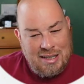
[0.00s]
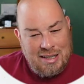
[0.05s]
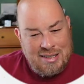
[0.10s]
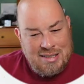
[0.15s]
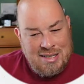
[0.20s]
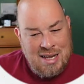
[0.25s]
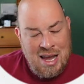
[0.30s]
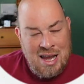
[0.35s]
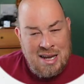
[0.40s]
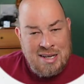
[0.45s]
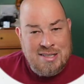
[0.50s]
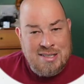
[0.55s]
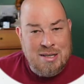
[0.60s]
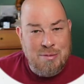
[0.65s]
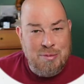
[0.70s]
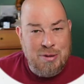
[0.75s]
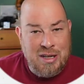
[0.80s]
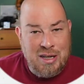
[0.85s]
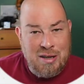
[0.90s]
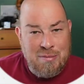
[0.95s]
tying
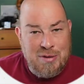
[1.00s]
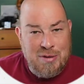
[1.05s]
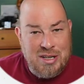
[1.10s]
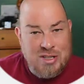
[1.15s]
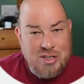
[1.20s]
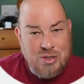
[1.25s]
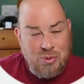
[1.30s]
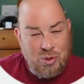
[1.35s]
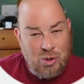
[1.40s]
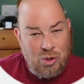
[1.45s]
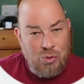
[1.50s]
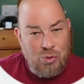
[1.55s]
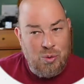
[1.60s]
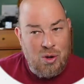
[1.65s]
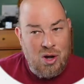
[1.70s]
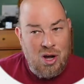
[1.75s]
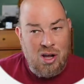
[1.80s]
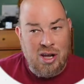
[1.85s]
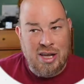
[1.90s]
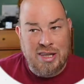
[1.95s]
somebody up next to an old
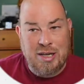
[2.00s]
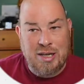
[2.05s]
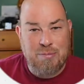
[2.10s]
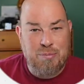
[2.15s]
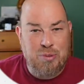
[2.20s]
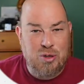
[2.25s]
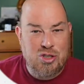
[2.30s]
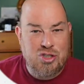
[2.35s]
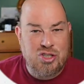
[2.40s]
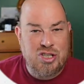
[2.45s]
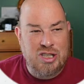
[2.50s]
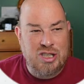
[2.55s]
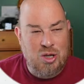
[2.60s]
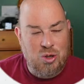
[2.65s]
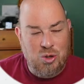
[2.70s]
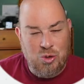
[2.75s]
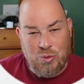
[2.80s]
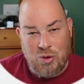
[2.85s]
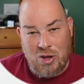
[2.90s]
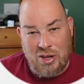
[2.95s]
wall and then pushing the
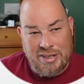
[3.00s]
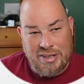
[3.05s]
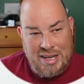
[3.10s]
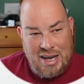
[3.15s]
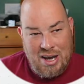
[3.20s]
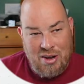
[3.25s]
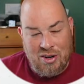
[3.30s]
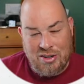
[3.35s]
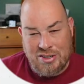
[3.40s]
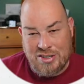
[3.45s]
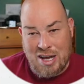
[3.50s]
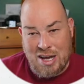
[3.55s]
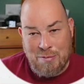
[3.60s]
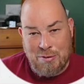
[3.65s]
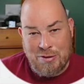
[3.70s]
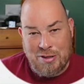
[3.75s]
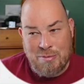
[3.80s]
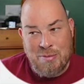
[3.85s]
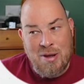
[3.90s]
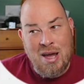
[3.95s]
old wall down on top of
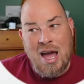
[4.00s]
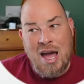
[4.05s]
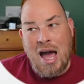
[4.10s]
them.